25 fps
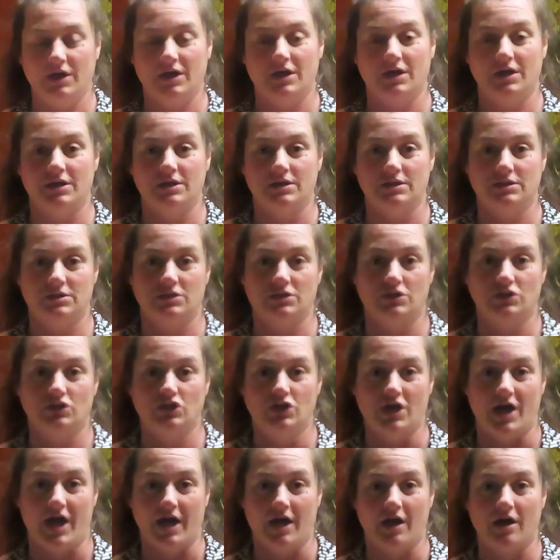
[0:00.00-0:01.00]
is
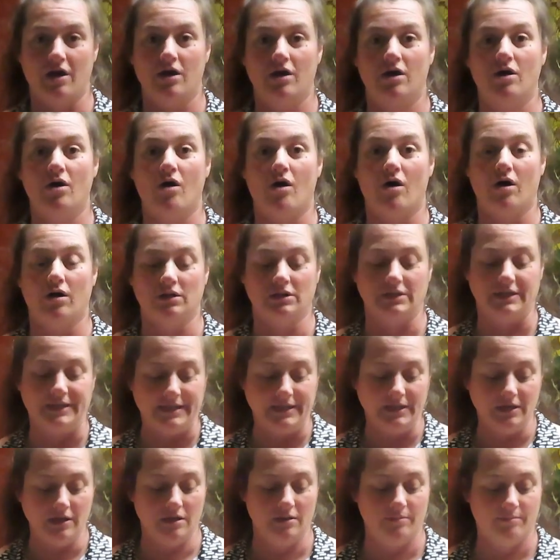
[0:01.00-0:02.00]
check our
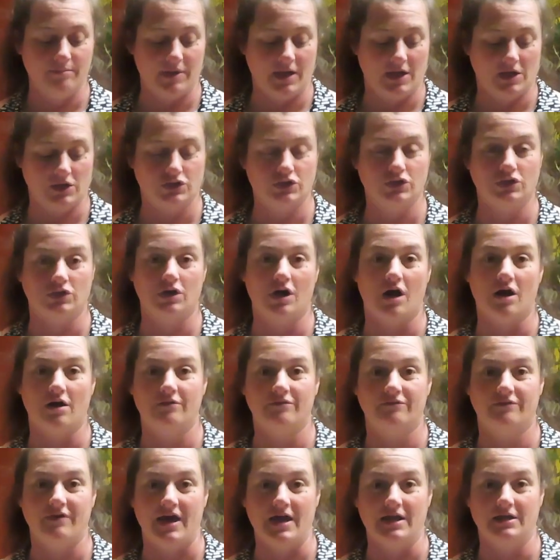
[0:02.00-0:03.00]
lid, make sure our
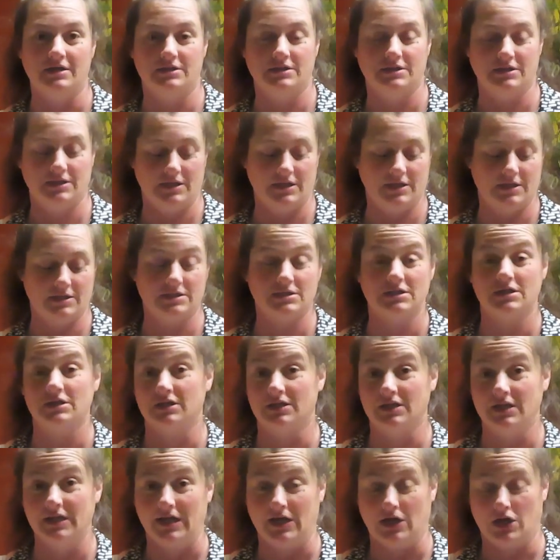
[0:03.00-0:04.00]
vent is
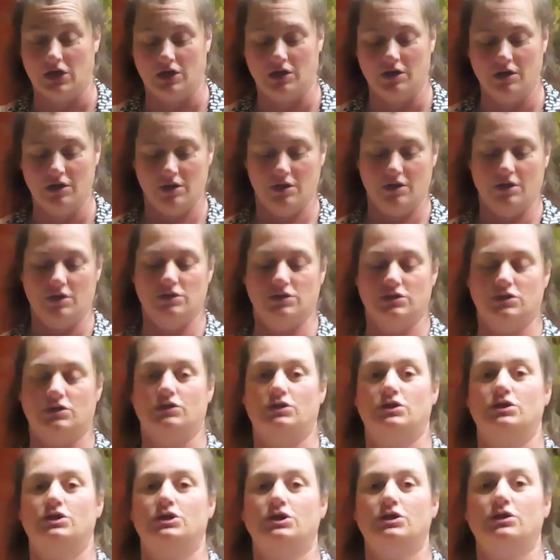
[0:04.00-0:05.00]
clear. So
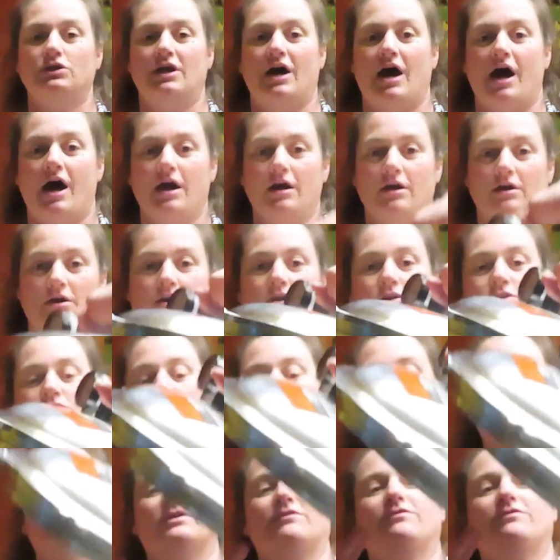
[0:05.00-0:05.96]
to do that, you just